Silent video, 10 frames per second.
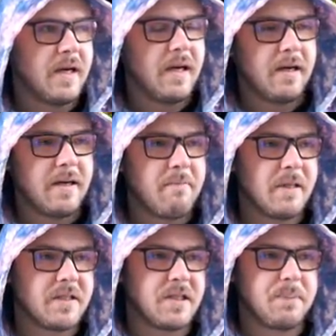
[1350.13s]
uh, gave me
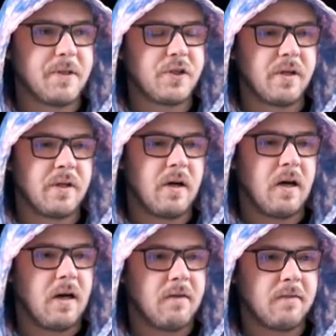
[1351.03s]
the suspicion
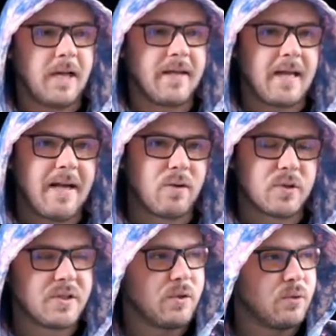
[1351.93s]
of like that
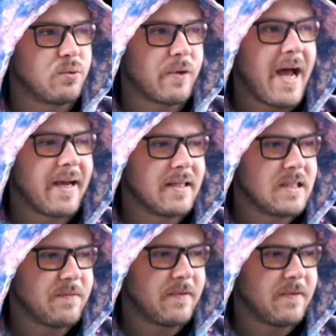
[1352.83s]
Crystal Dragons